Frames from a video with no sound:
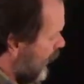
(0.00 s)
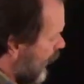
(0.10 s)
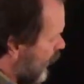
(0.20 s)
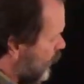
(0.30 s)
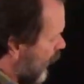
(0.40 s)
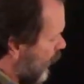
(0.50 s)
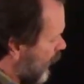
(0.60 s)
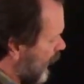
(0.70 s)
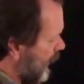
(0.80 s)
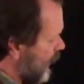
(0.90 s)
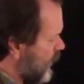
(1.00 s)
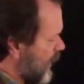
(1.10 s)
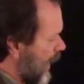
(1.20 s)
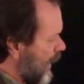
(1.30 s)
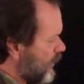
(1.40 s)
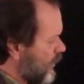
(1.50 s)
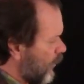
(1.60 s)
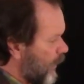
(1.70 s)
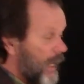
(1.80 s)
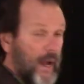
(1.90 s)
is we look at these dates that
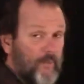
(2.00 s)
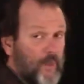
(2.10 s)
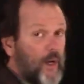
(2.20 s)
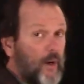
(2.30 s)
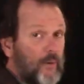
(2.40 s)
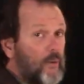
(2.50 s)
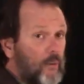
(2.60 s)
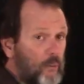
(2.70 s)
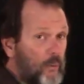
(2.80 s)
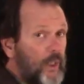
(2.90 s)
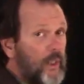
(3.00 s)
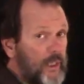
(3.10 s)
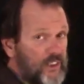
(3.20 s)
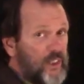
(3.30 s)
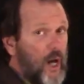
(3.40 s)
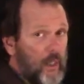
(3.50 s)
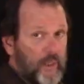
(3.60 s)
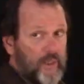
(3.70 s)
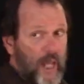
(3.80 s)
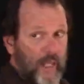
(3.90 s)
we have that are really solid
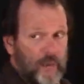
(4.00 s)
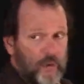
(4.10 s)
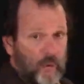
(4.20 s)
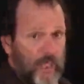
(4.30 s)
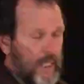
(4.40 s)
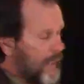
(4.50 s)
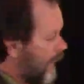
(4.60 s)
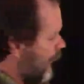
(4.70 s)
dates, okay?